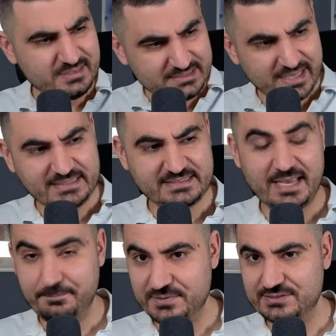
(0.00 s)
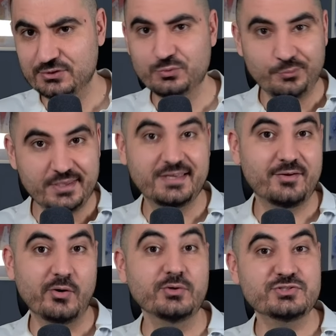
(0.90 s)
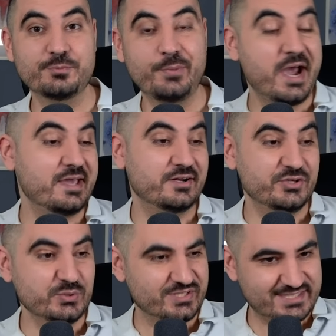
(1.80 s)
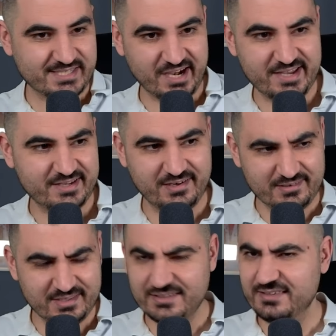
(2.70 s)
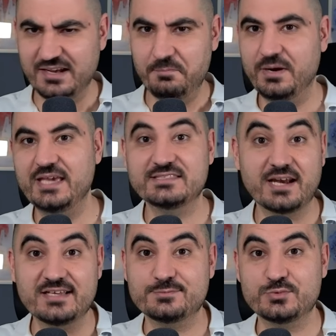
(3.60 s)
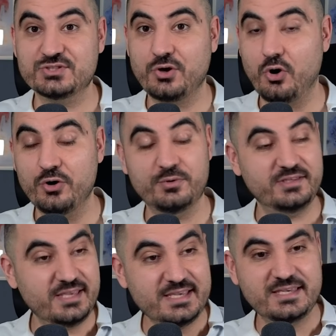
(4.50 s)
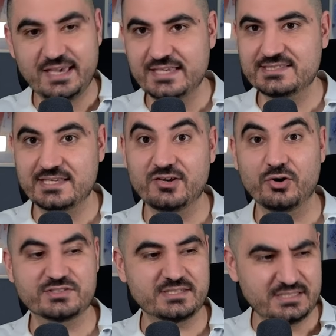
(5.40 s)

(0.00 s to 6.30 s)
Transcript: in the next episode we can also buy a new striker that can replace Rasmus Højlund in case he got